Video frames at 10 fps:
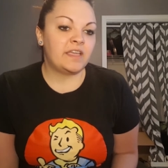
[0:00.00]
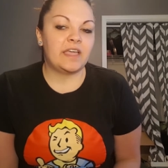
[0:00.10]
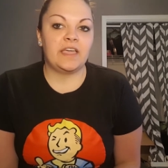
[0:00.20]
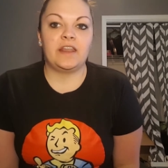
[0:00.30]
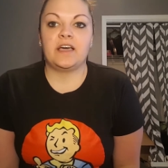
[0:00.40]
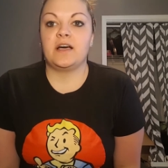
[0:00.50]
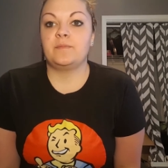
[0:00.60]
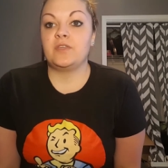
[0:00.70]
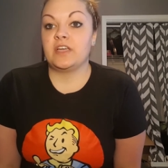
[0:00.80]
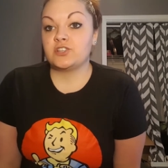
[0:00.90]
and
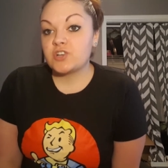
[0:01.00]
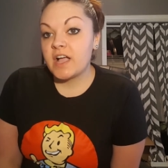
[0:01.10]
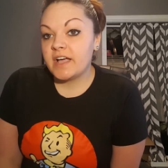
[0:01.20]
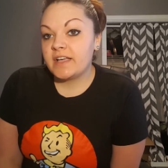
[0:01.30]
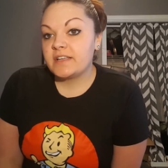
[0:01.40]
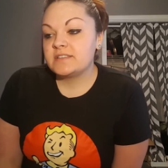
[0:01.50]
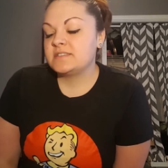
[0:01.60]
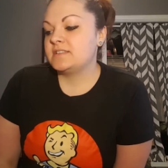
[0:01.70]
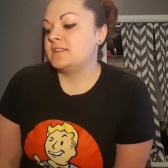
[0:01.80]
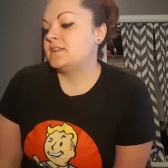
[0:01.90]
you get
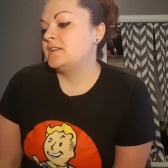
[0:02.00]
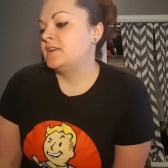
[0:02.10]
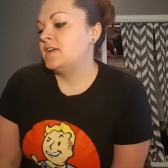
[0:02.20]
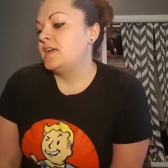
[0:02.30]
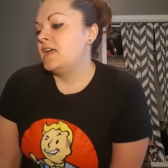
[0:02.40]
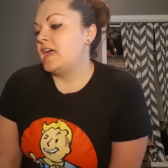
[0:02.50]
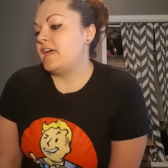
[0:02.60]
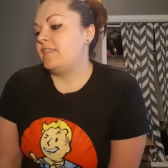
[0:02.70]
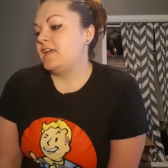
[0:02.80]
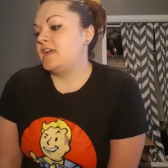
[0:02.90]
dressed,
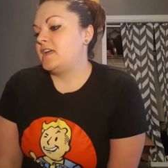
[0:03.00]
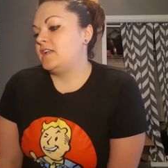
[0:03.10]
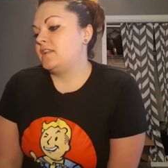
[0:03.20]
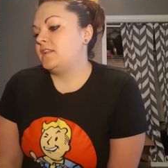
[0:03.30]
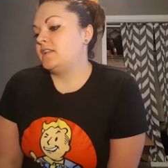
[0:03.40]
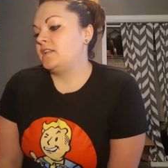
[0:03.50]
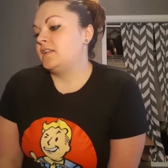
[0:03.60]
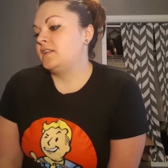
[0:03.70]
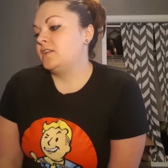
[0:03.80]
and then